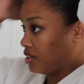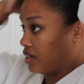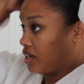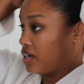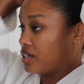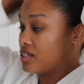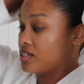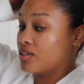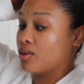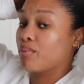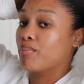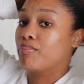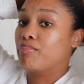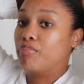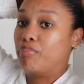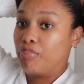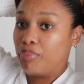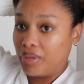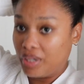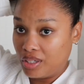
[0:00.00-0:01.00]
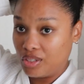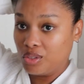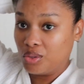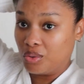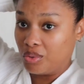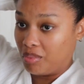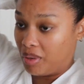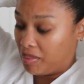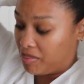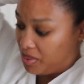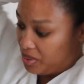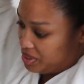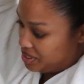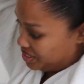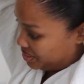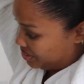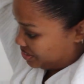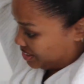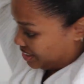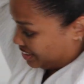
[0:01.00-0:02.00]
I should have been doing my
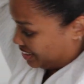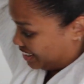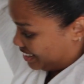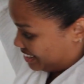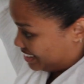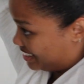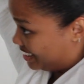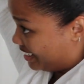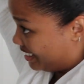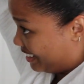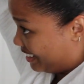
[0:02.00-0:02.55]
ponytails like this.